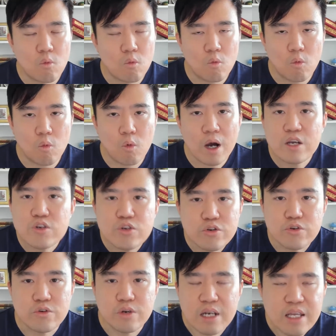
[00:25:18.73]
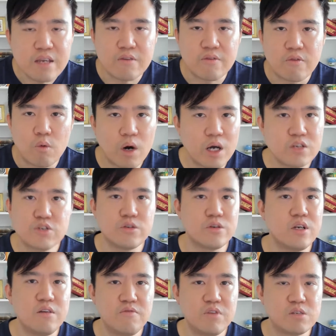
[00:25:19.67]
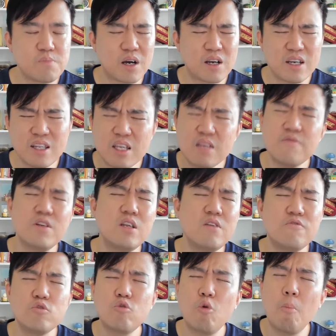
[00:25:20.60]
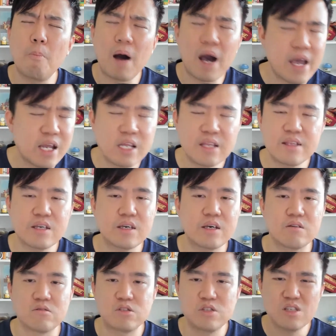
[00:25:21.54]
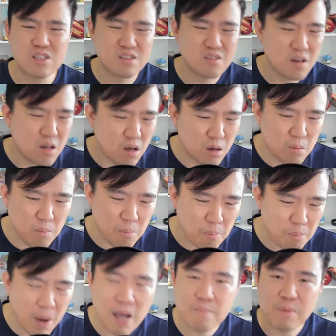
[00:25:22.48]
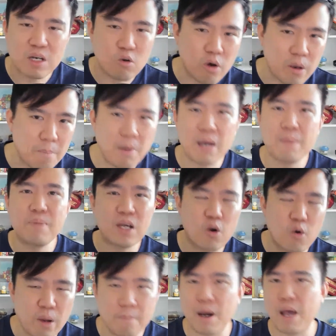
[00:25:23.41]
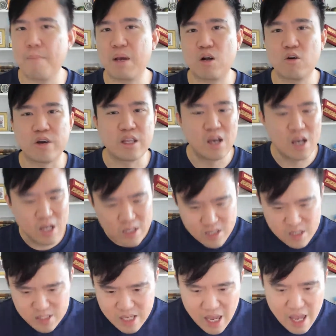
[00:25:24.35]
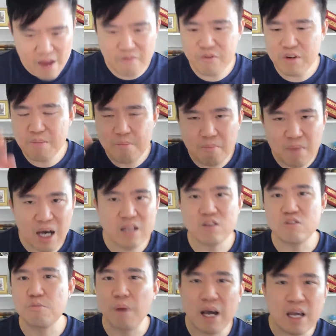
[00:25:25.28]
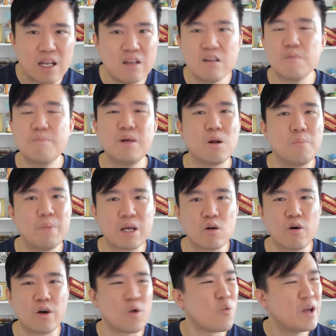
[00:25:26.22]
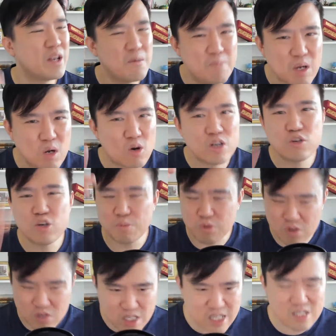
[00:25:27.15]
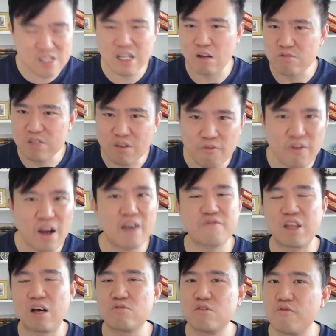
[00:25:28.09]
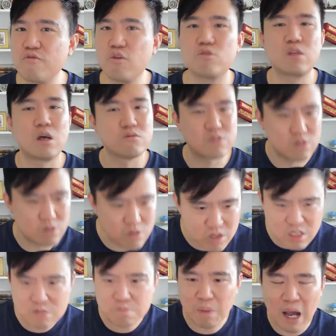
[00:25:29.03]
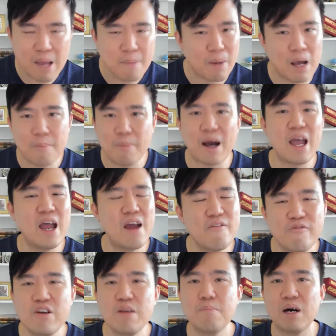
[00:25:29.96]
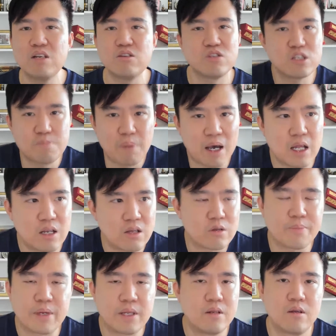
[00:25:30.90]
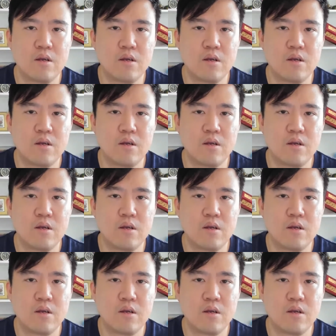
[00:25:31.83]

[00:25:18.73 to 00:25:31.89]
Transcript: Why should you leave? Why should you leave this market? Even if you don't buy anything else, just buy Bitcoin, buy Bitcoin, buy Bitcoin. Just every month you buy a little bit of Bitcoin. Whether Bitcoin drops to 6,000, 5,000, 4,000, you just buy. Every month you just buy a little bit.